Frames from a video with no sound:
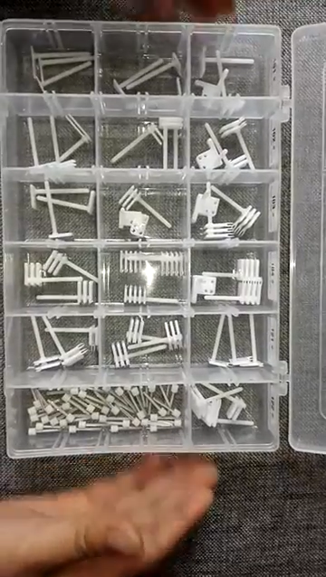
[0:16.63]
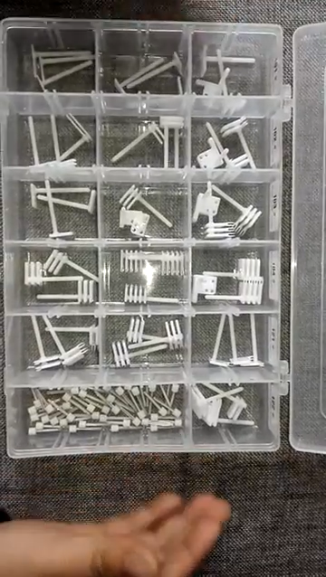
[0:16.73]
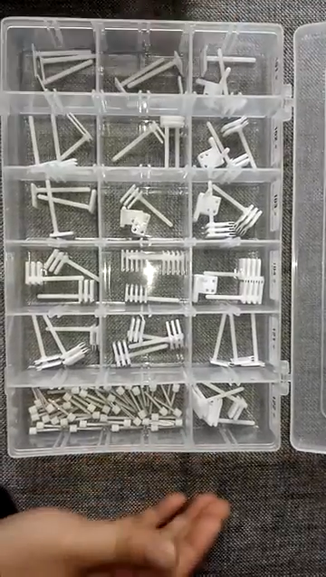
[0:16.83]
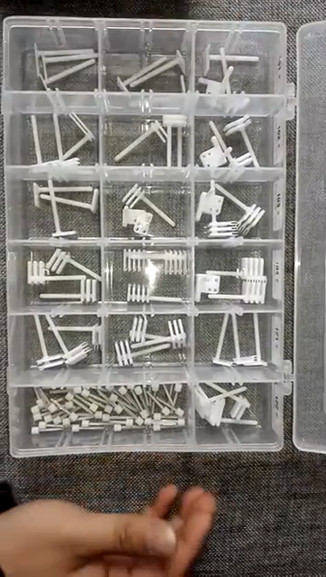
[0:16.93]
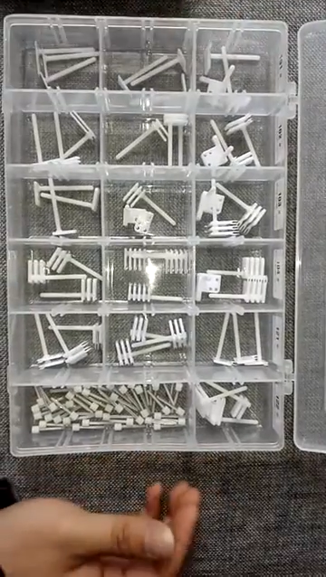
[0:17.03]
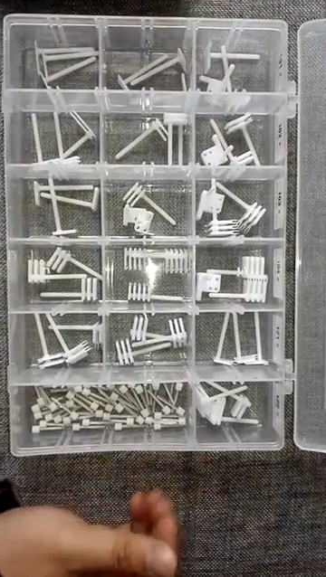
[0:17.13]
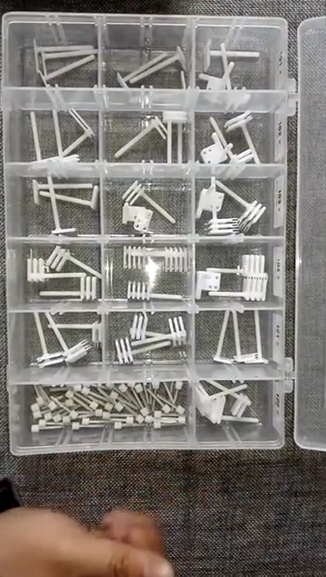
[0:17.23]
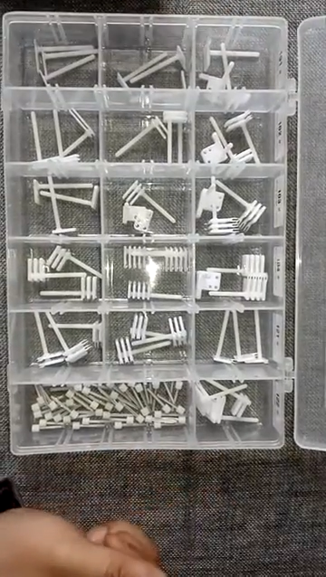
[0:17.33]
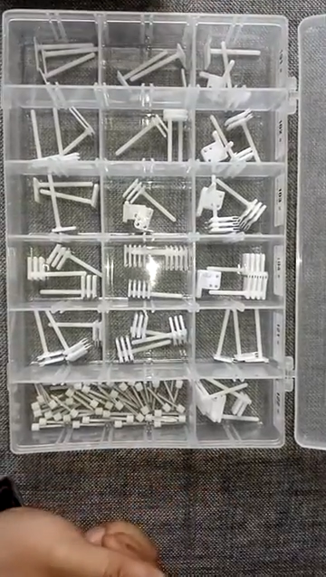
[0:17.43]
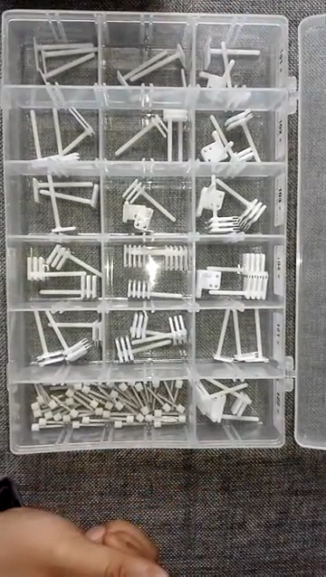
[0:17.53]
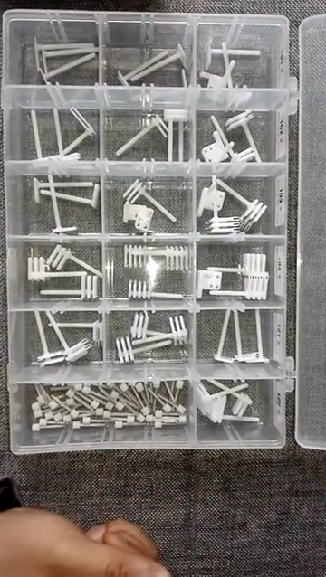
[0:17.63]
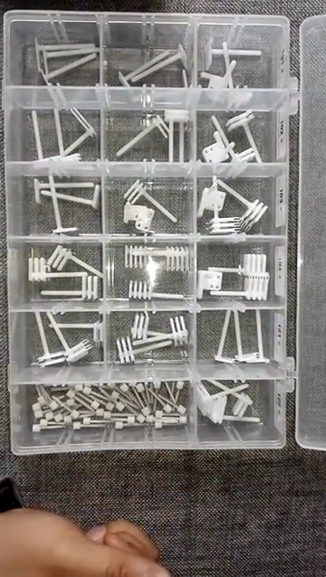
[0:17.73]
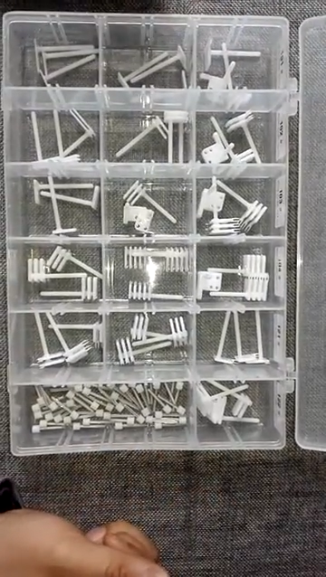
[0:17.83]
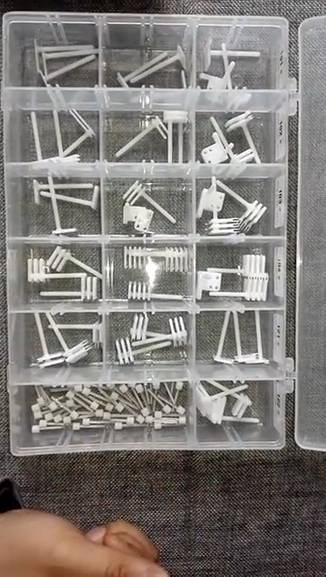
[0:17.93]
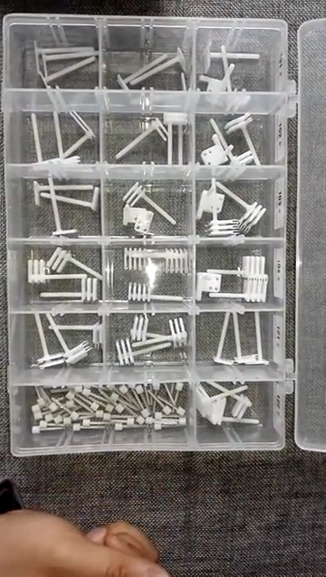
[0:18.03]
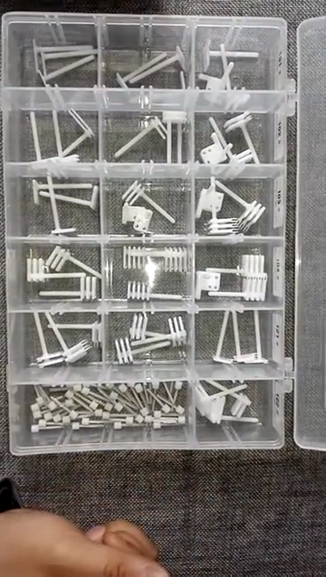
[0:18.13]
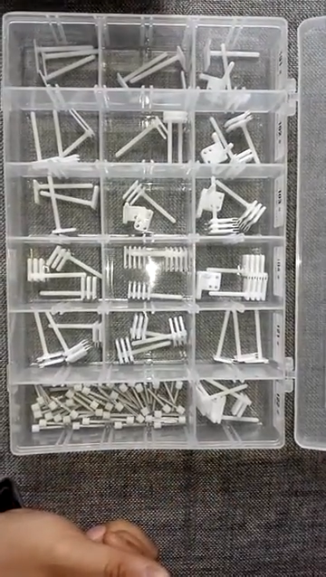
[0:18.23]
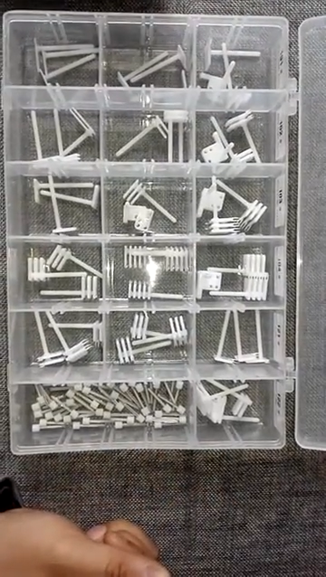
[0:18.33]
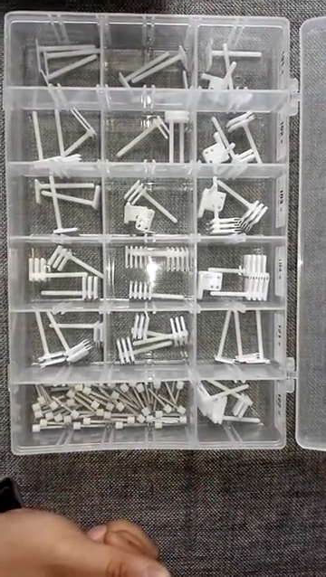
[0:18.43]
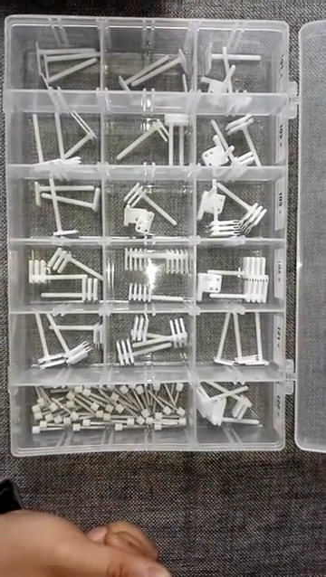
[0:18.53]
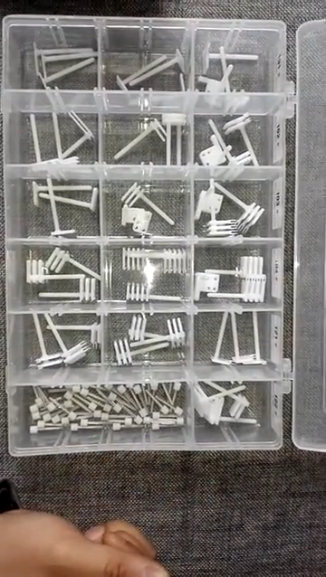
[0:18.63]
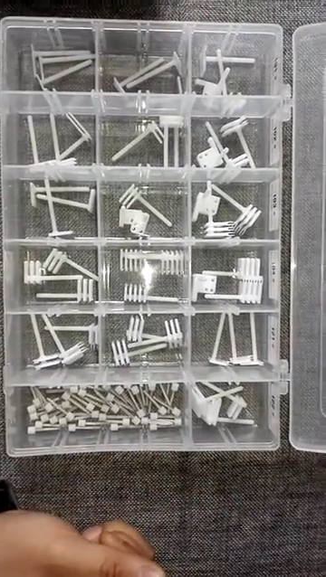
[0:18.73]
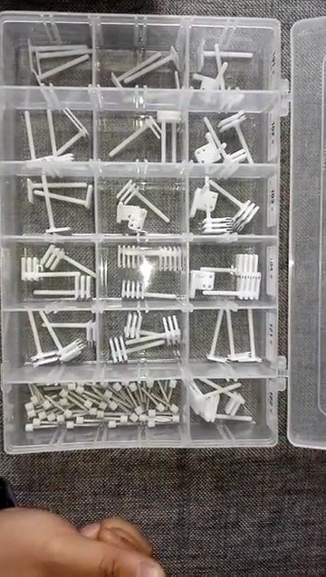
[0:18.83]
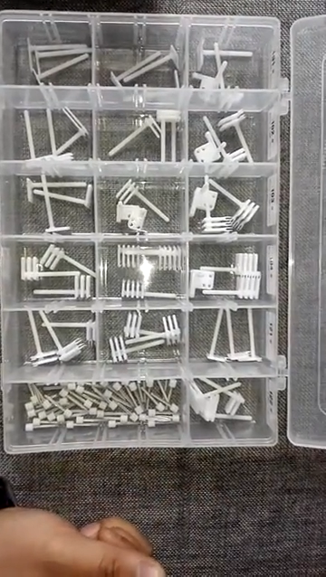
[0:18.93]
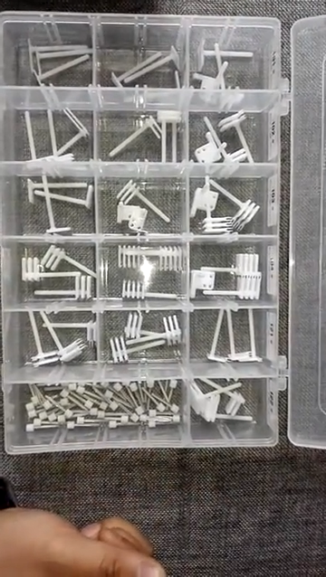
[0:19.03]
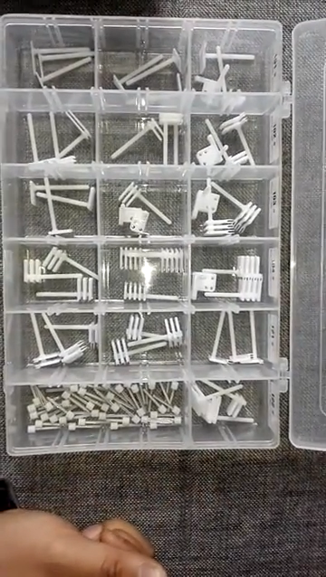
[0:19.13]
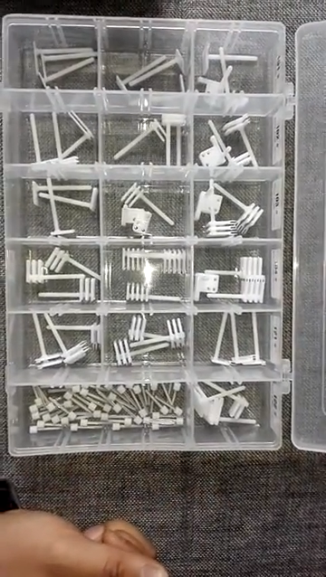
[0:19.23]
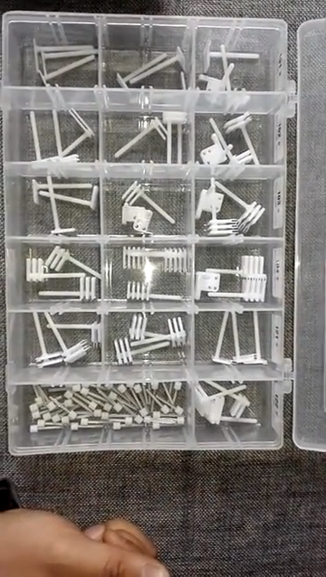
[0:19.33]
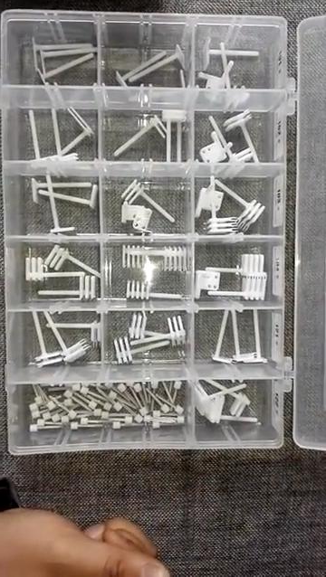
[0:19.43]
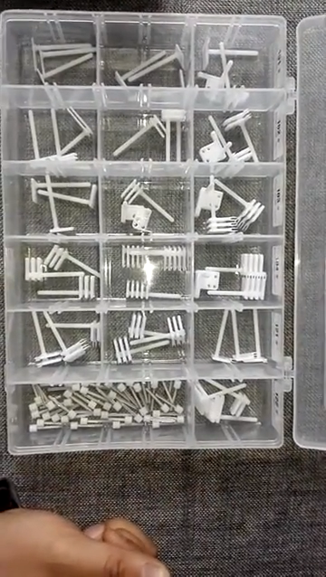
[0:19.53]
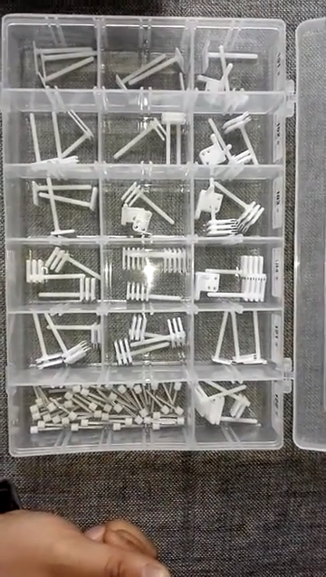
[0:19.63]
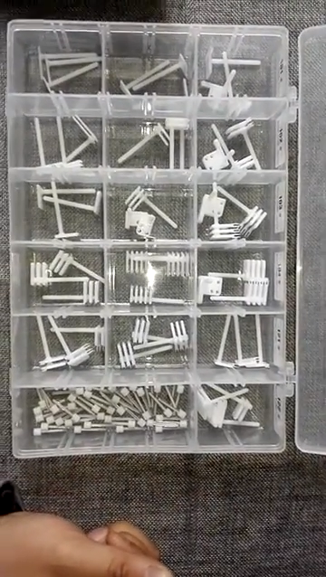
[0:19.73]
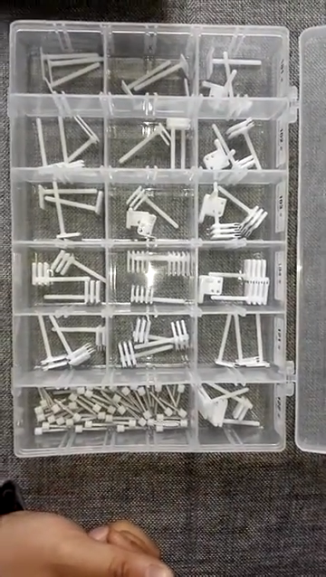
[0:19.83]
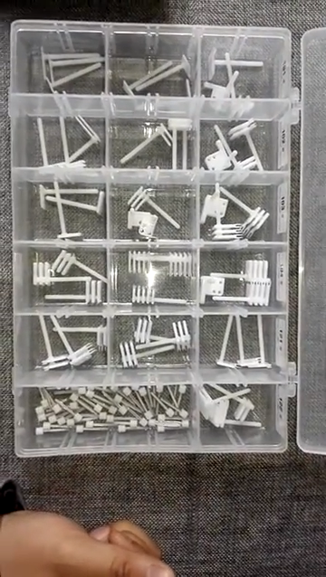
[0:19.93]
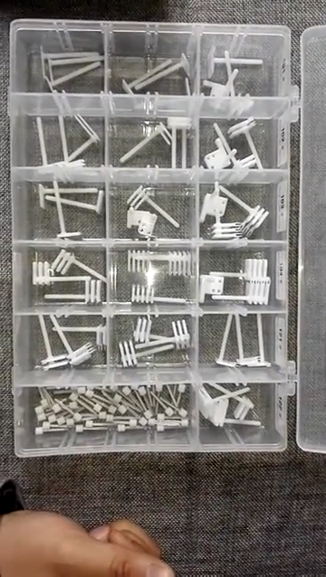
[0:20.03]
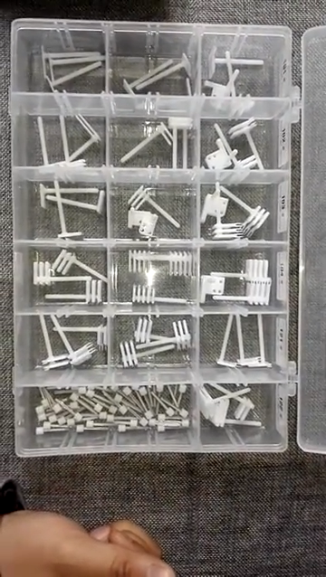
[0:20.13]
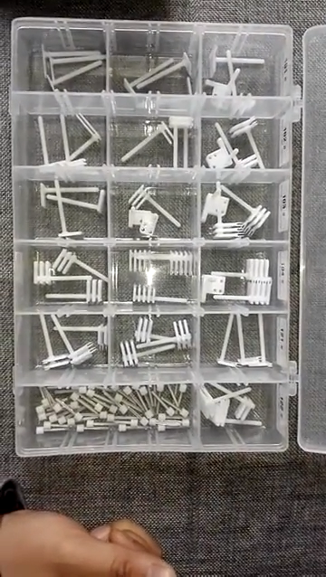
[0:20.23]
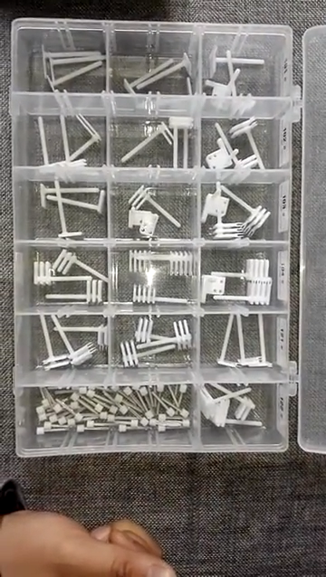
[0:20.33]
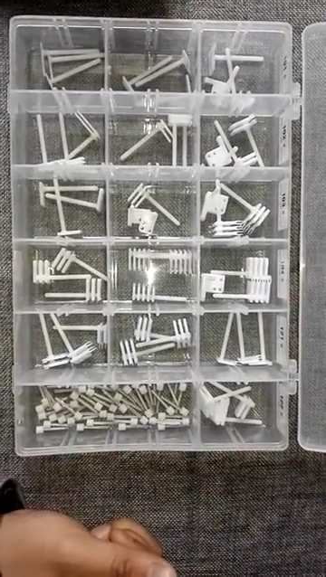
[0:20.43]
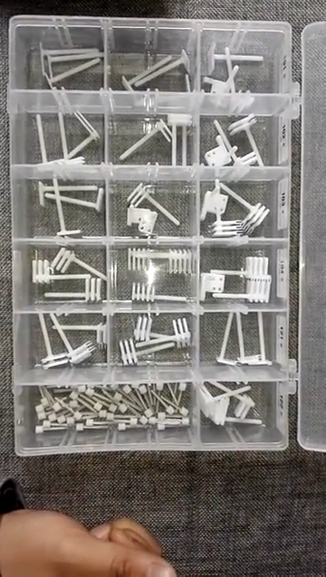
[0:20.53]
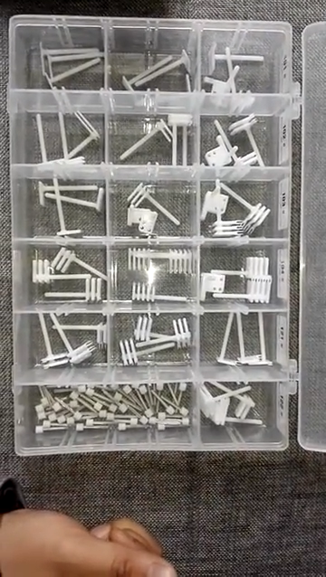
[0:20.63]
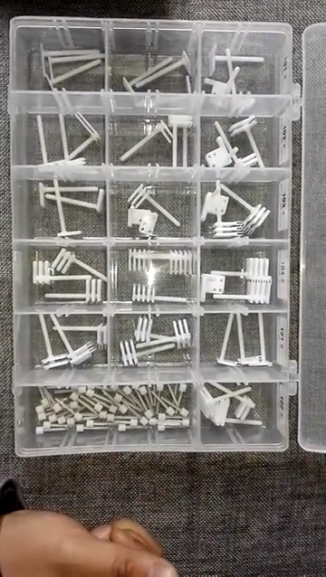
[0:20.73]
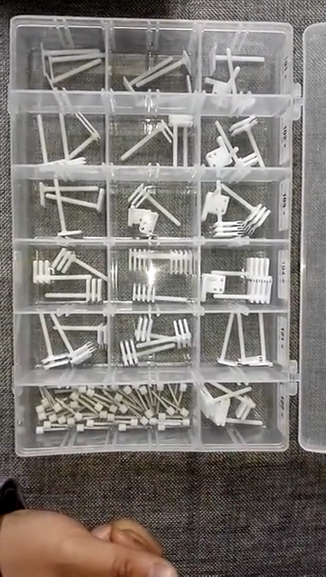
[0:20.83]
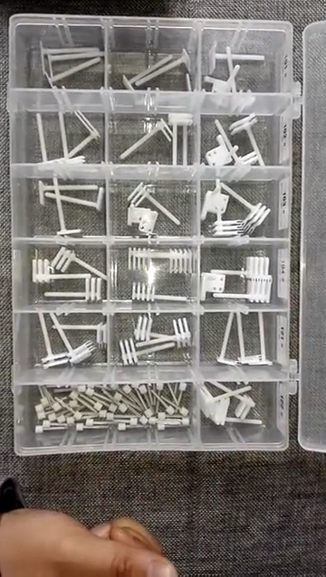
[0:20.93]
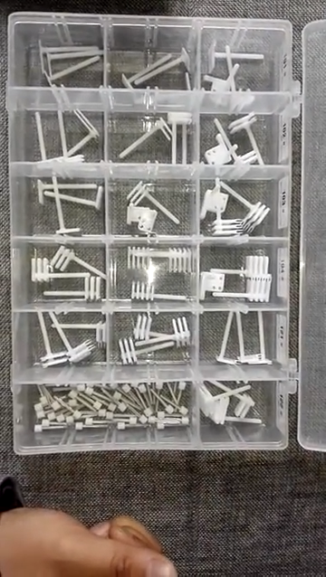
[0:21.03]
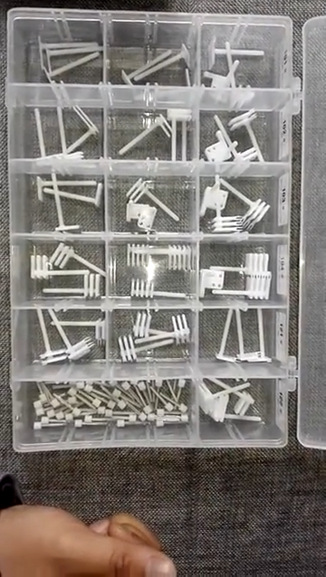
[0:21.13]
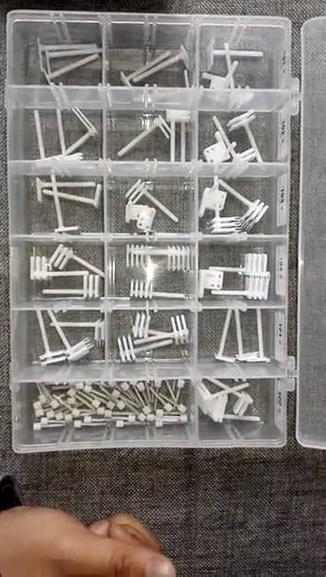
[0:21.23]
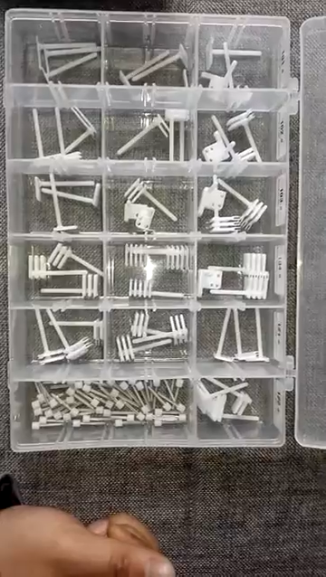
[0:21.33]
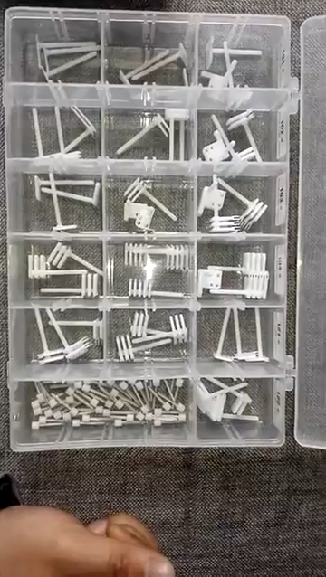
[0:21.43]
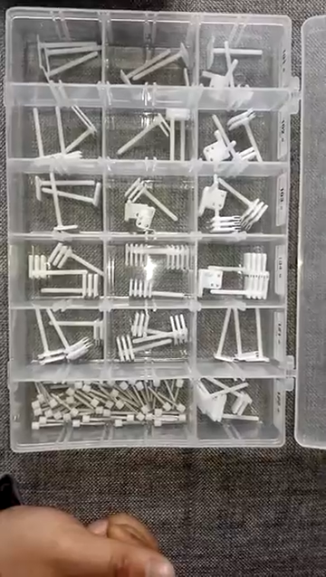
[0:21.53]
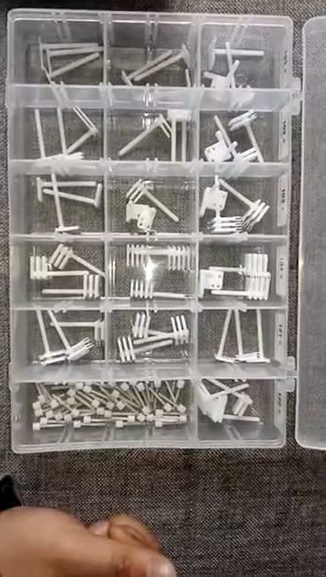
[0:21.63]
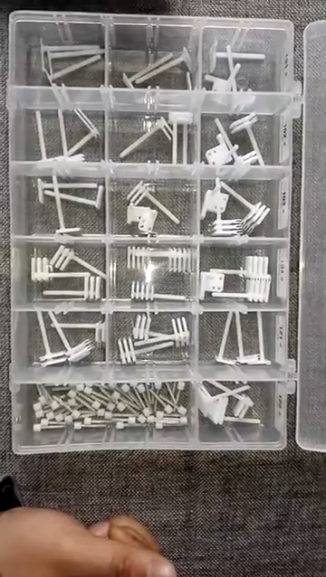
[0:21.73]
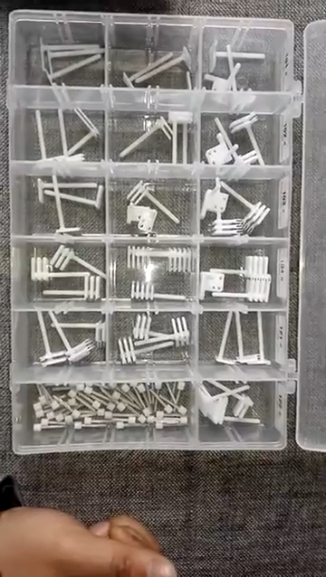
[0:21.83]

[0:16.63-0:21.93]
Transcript: [unreadable: no face in view]